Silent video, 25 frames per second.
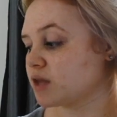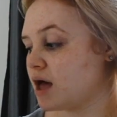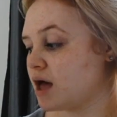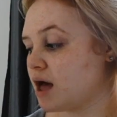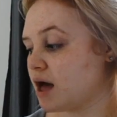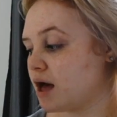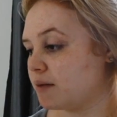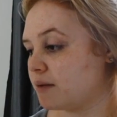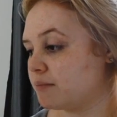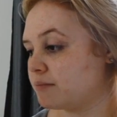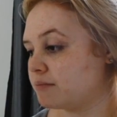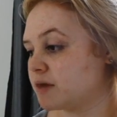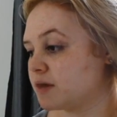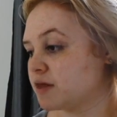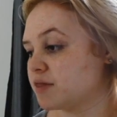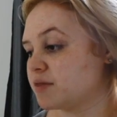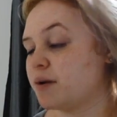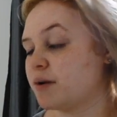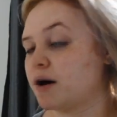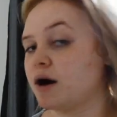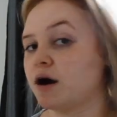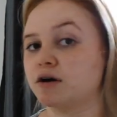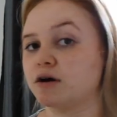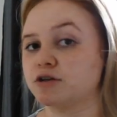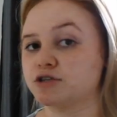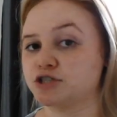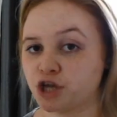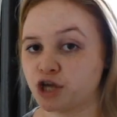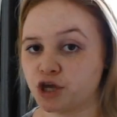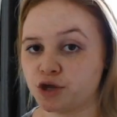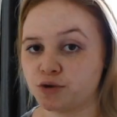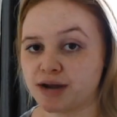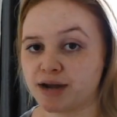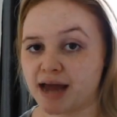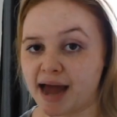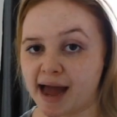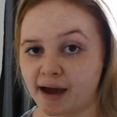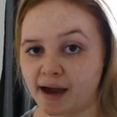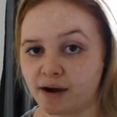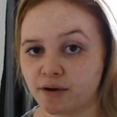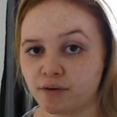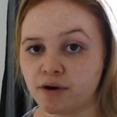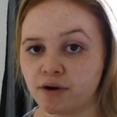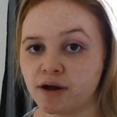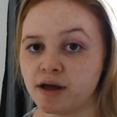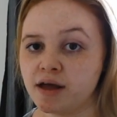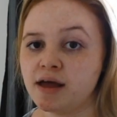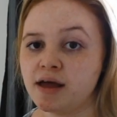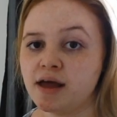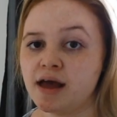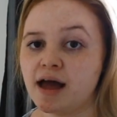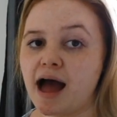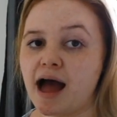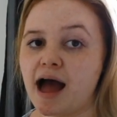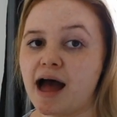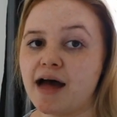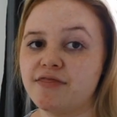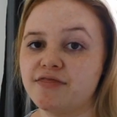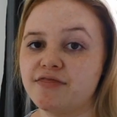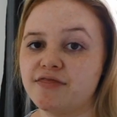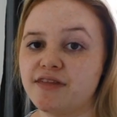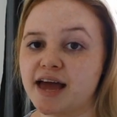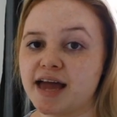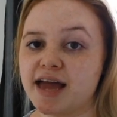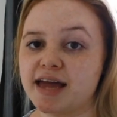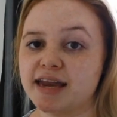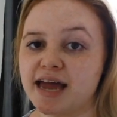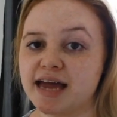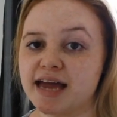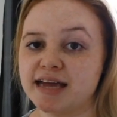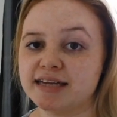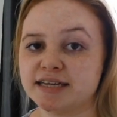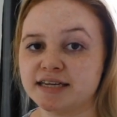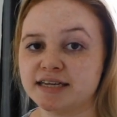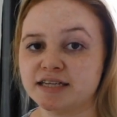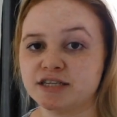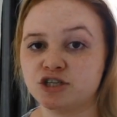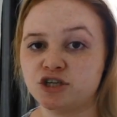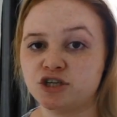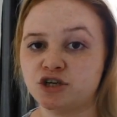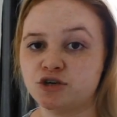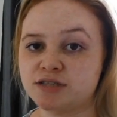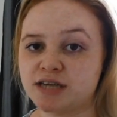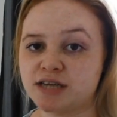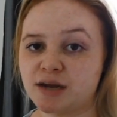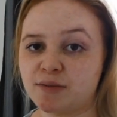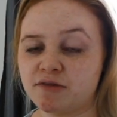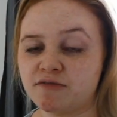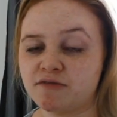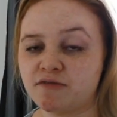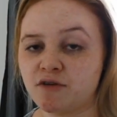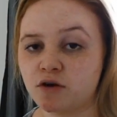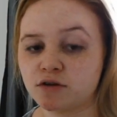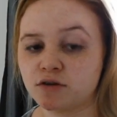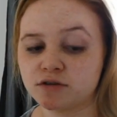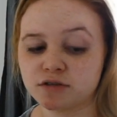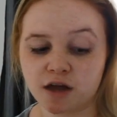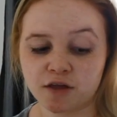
the part two now and then edit into two separate vlogs.